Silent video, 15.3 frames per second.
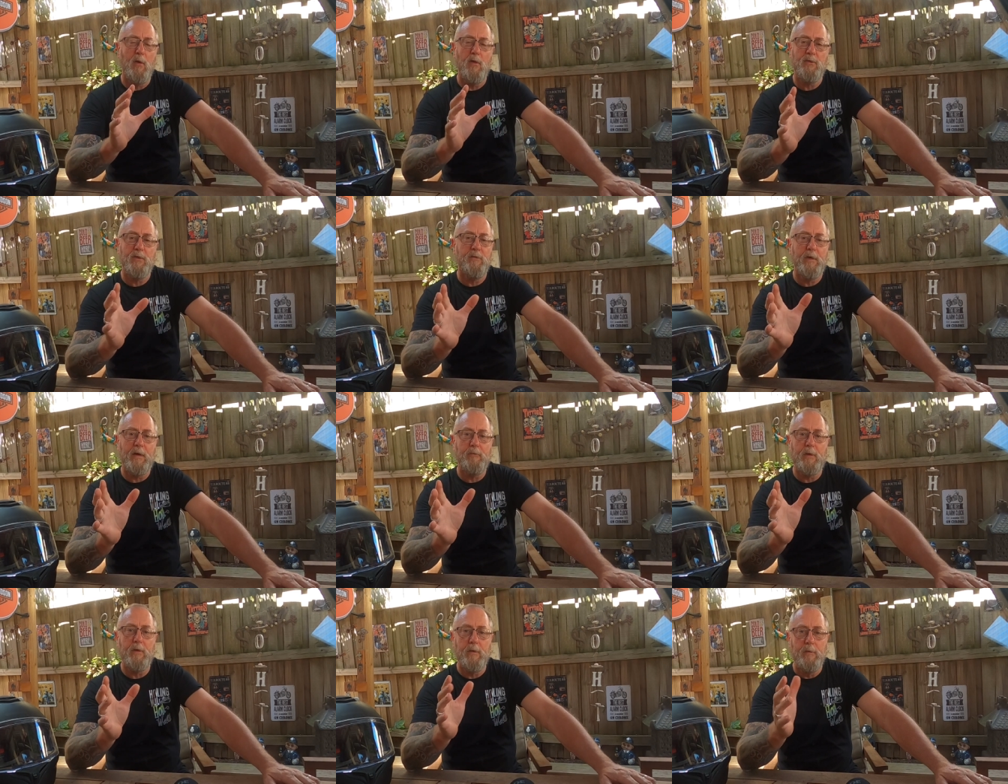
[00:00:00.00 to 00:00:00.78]
lots of
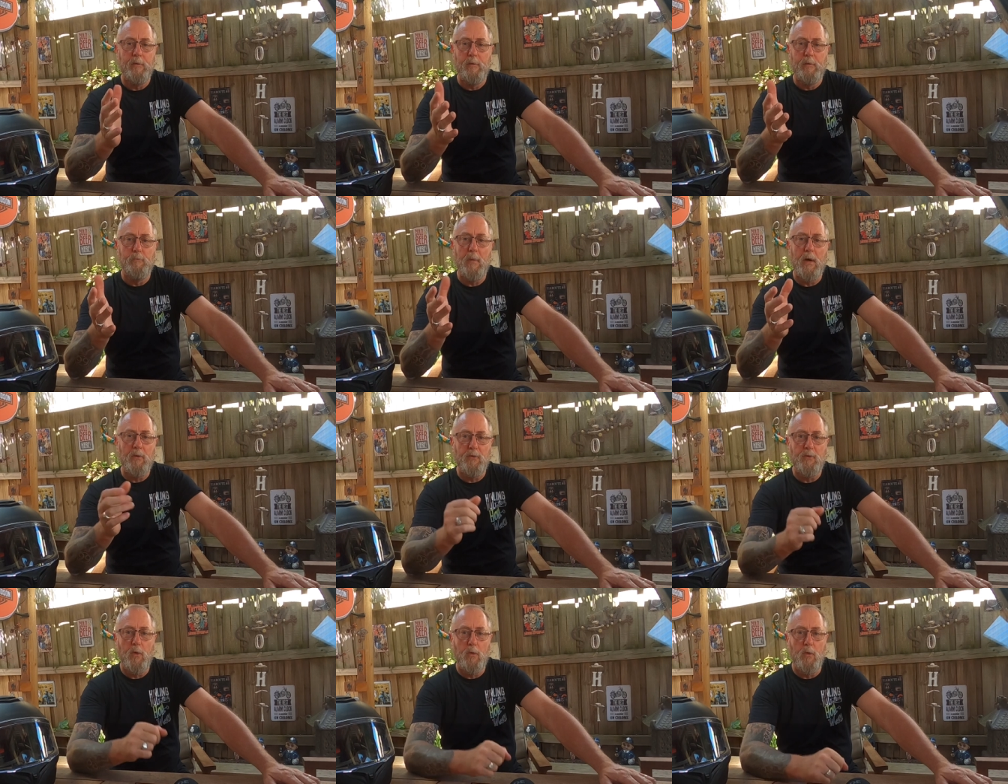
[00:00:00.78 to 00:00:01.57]
other
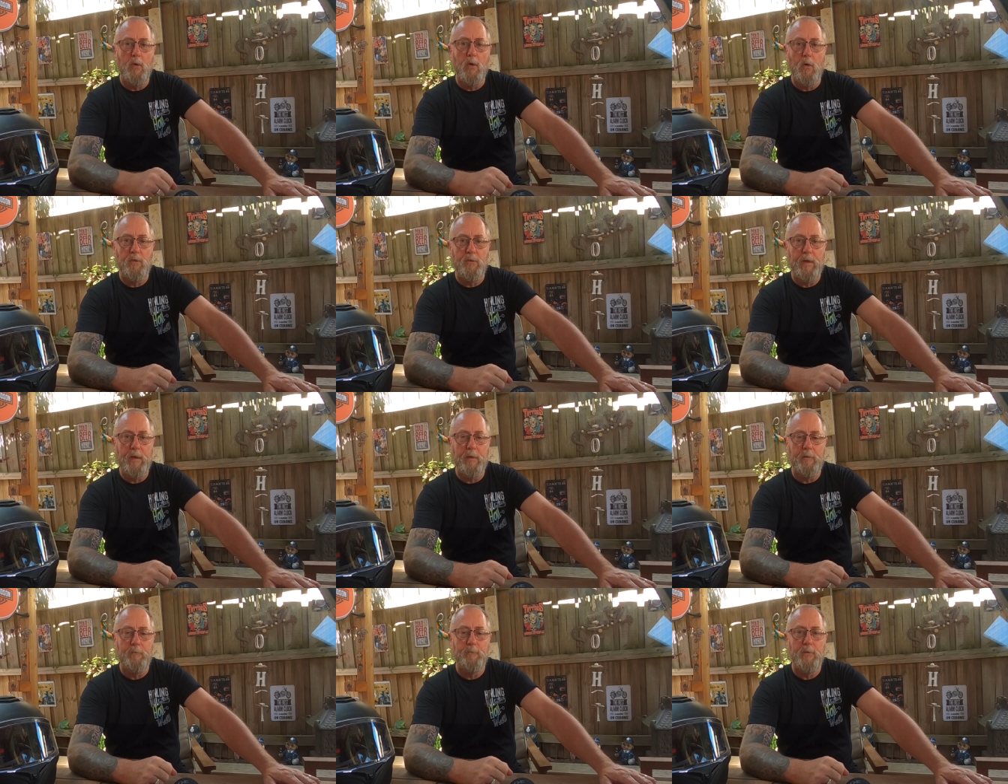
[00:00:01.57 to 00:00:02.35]
motorcycle content.